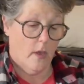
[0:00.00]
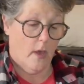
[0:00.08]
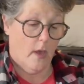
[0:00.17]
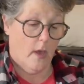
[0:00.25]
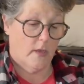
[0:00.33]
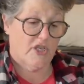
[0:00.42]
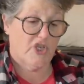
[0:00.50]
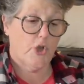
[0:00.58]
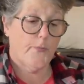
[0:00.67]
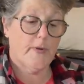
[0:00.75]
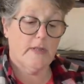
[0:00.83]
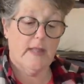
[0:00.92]
Uh,
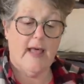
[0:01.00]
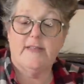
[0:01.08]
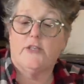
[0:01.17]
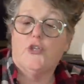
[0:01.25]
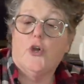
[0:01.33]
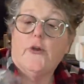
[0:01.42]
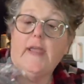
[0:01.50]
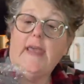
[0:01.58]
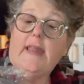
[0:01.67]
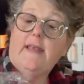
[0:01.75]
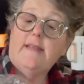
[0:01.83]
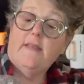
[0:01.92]
Super Luster.
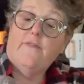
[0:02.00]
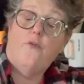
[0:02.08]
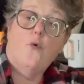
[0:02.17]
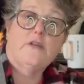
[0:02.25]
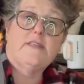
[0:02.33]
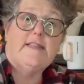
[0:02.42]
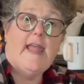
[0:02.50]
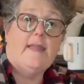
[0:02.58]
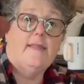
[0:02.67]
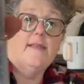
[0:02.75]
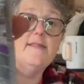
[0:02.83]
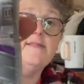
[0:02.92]
It is for
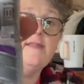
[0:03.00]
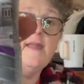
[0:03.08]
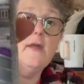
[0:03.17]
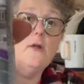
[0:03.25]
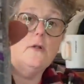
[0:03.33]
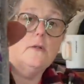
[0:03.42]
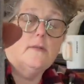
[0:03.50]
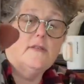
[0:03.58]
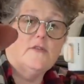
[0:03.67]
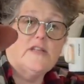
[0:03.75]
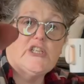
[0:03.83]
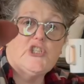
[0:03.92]
stainless steel,
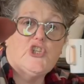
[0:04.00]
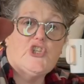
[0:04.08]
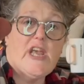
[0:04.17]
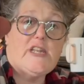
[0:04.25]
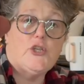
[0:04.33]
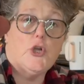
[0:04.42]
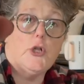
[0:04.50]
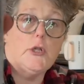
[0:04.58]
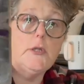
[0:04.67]
so it's gentle.